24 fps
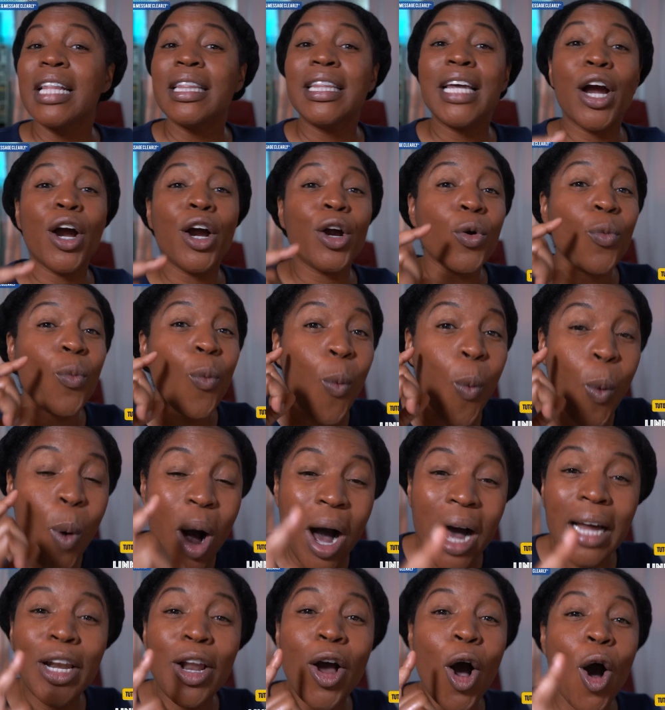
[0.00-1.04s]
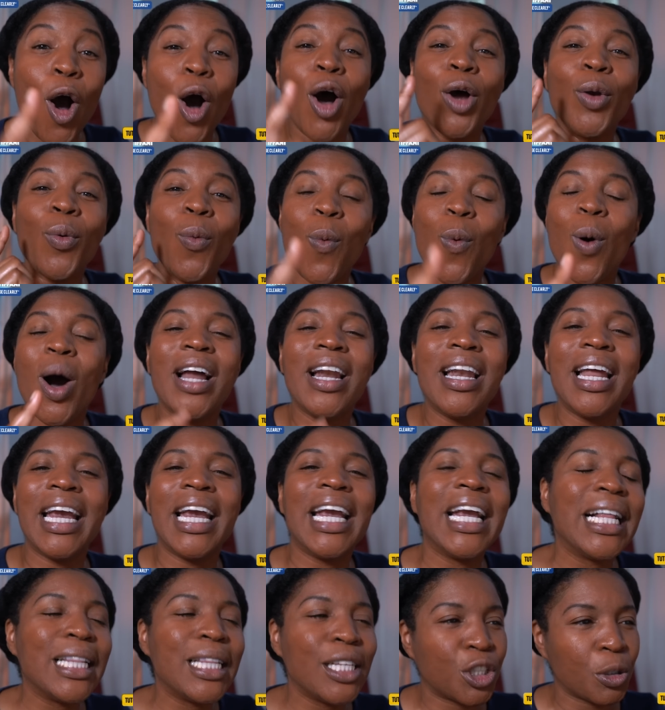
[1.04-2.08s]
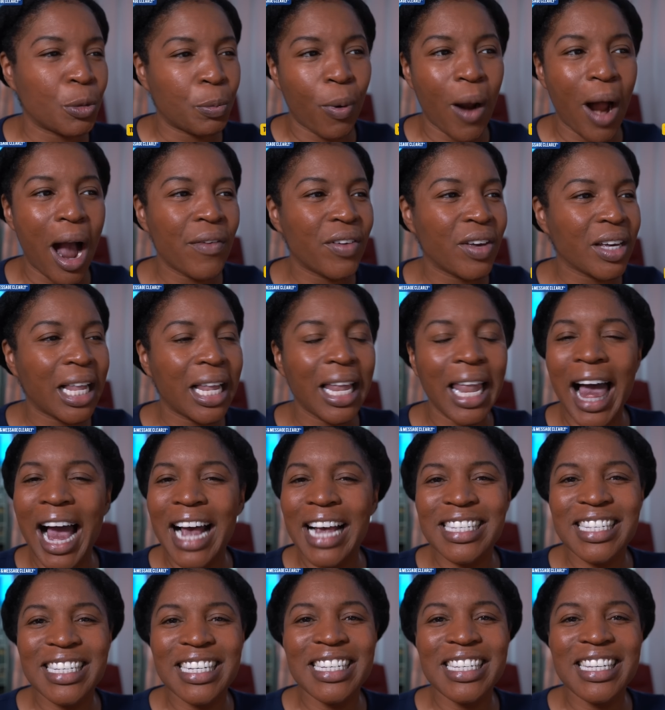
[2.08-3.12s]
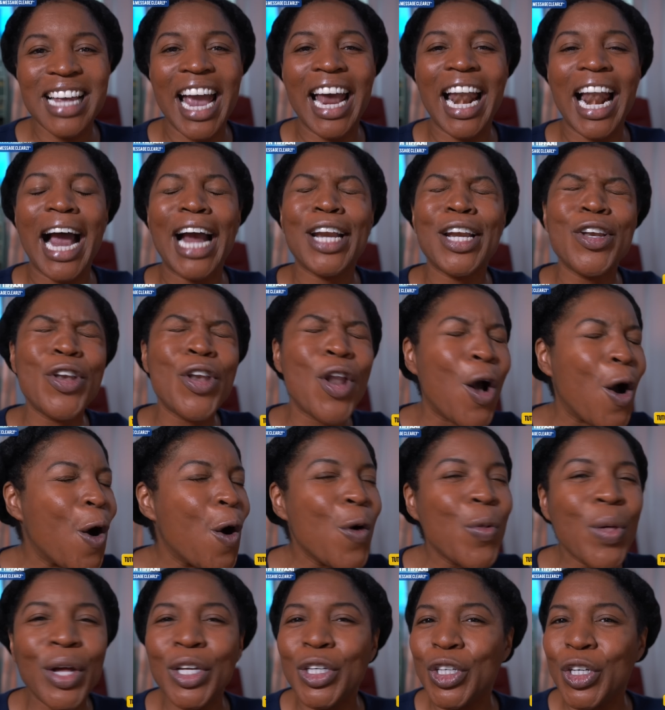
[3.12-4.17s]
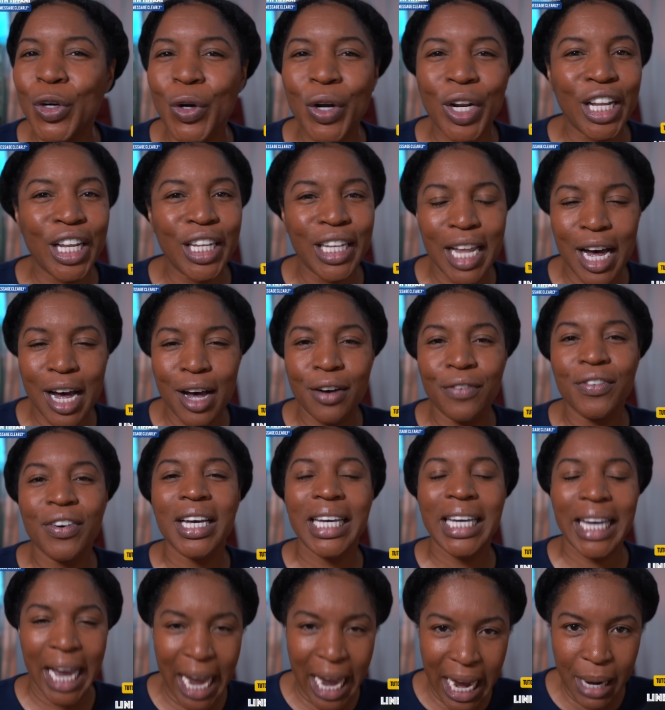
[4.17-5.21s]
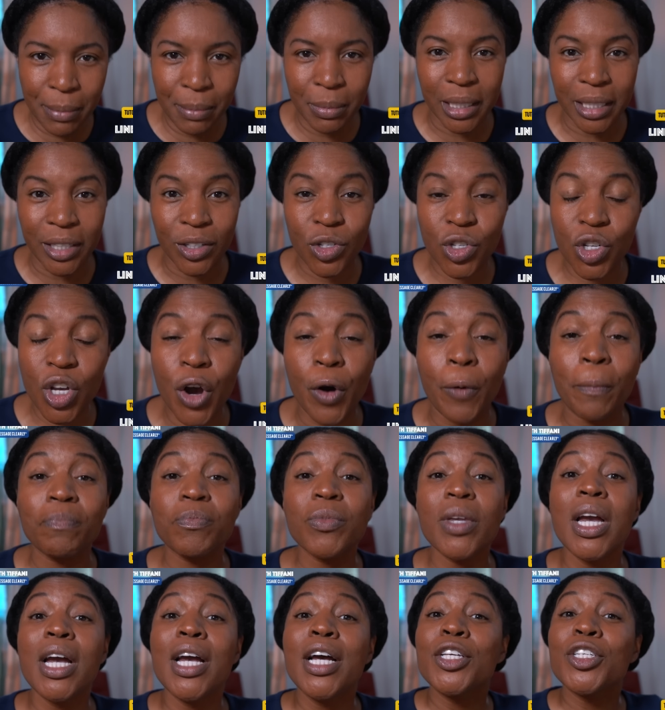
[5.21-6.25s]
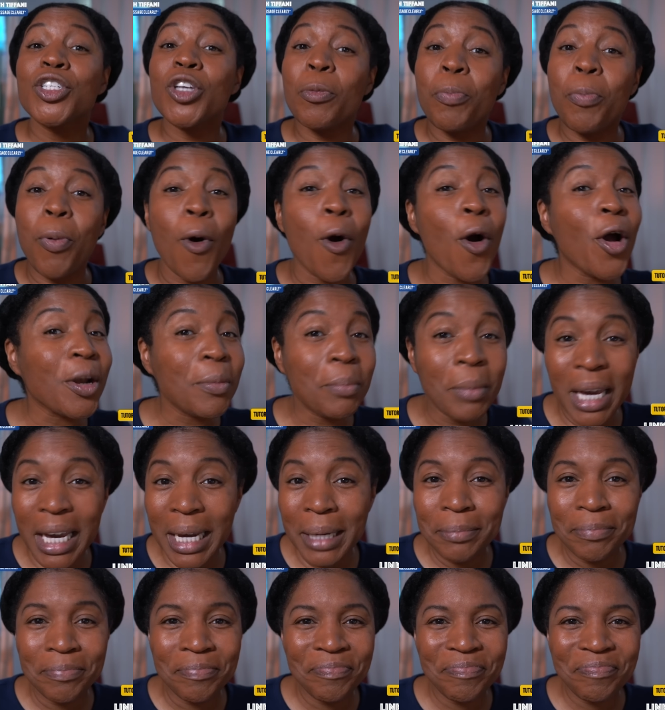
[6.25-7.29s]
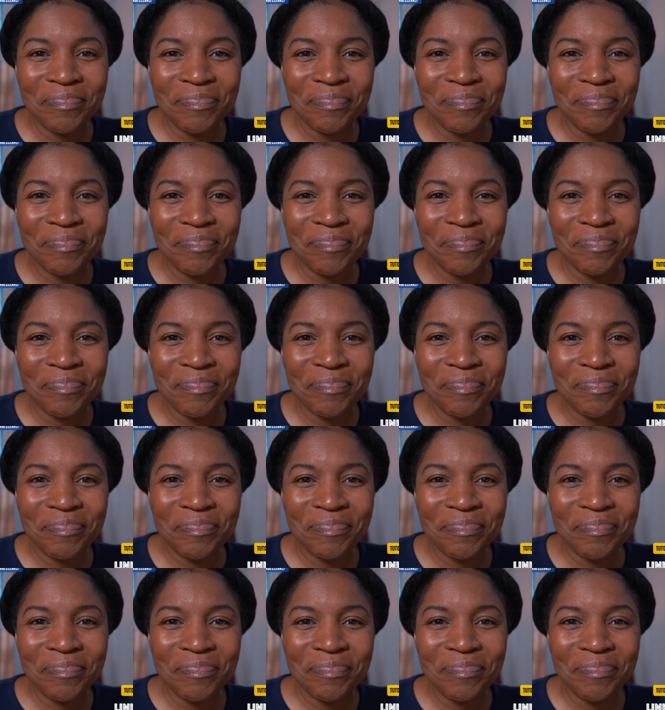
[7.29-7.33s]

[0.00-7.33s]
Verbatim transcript: There are one on one English private classes, and I know that you're gonna love Cambly. So support me.